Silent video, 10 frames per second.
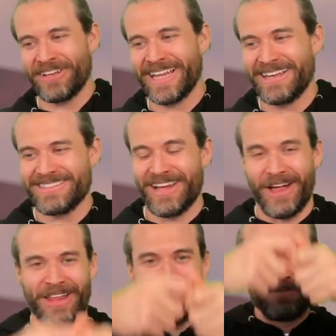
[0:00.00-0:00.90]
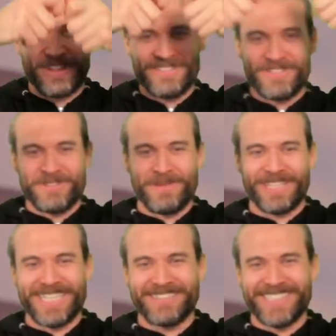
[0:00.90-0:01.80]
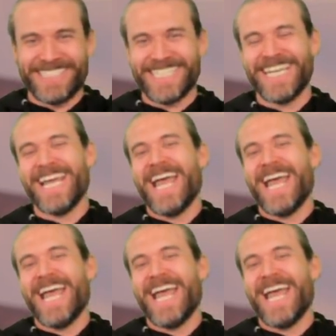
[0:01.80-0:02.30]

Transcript: Clowns that all have +2 spell damage.